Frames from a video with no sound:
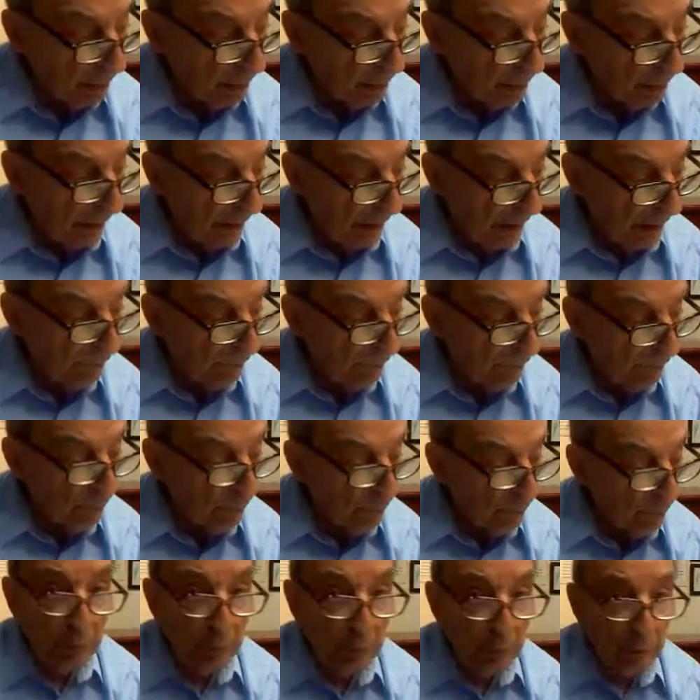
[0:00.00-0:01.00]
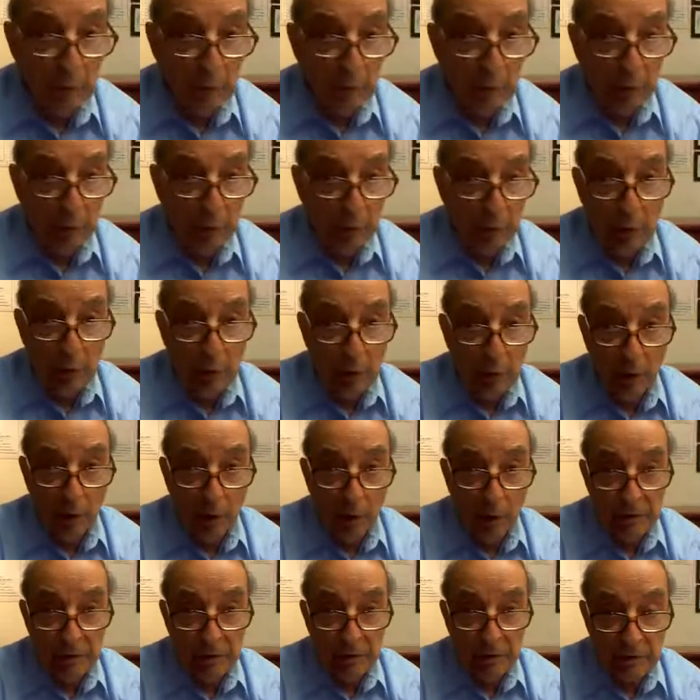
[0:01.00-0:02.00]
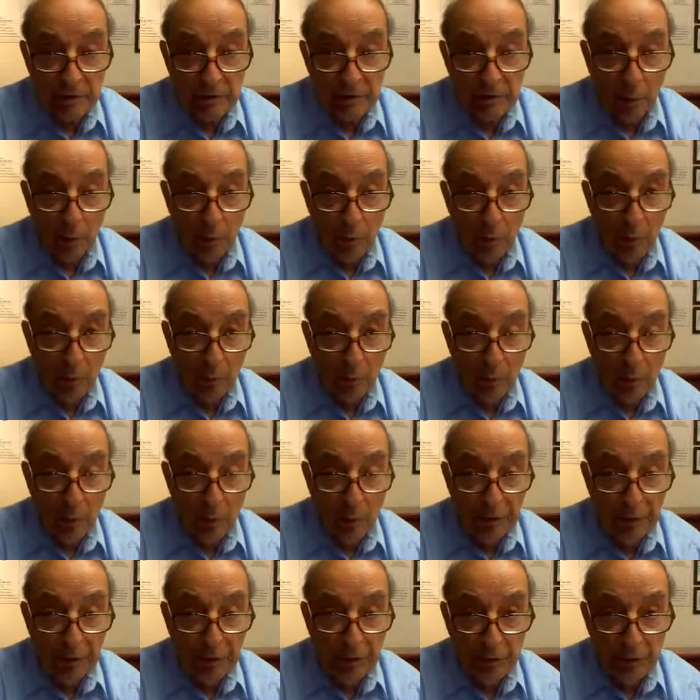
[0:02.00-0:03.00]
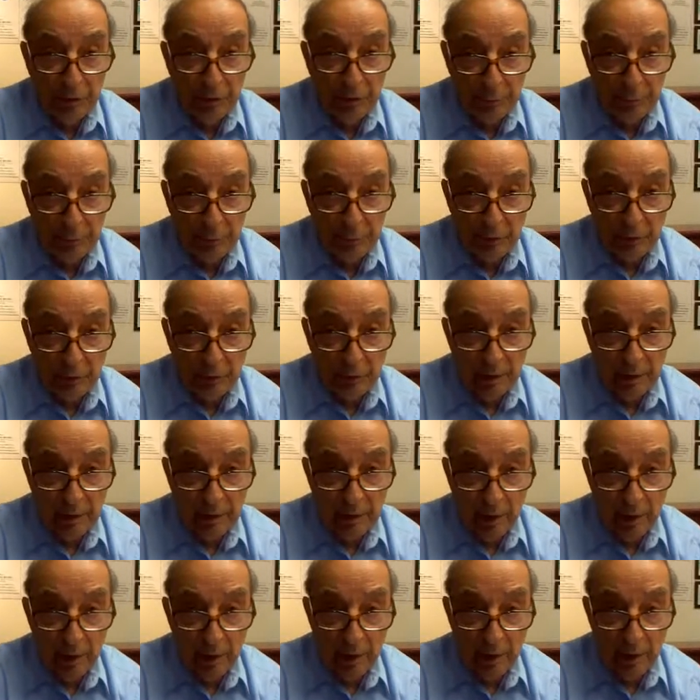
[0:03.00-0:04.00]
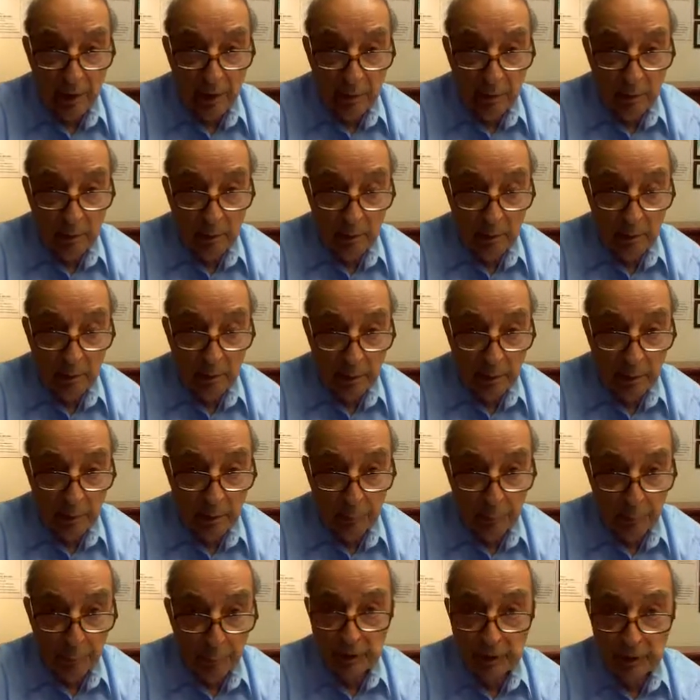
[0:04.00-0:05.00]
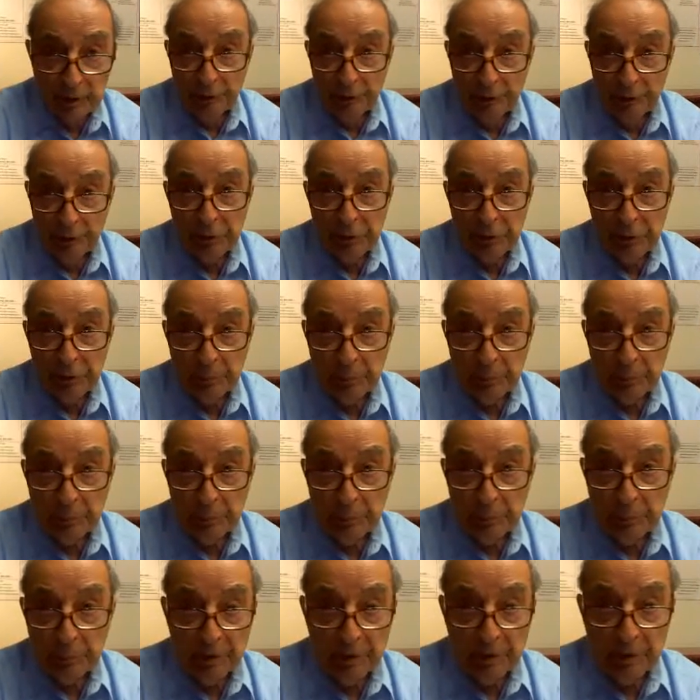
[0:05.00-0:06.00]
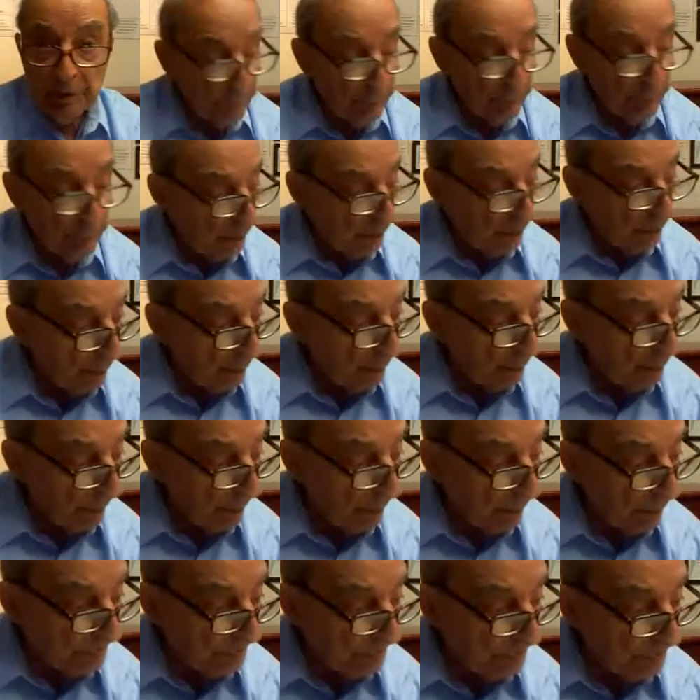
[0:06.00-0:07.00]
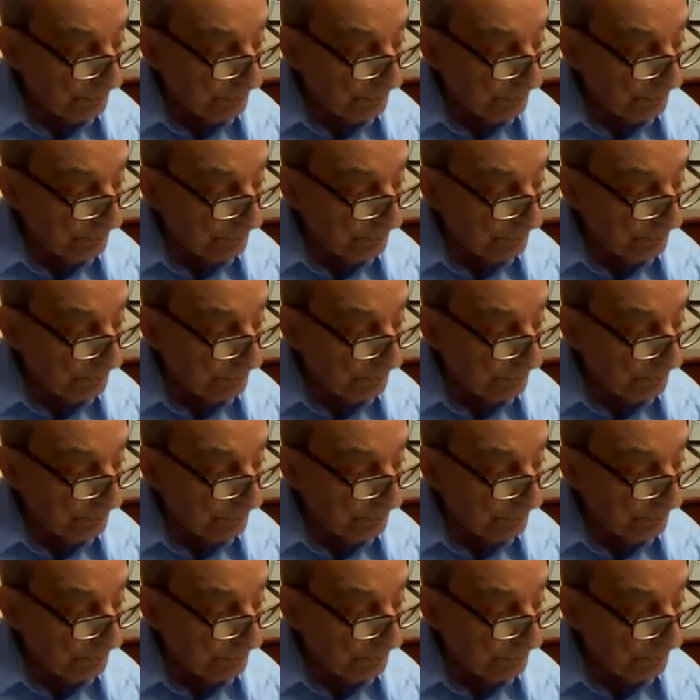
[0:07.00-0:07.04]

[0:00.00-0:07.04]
projected 13% in high-cost claims. Now, we have also published in the Institute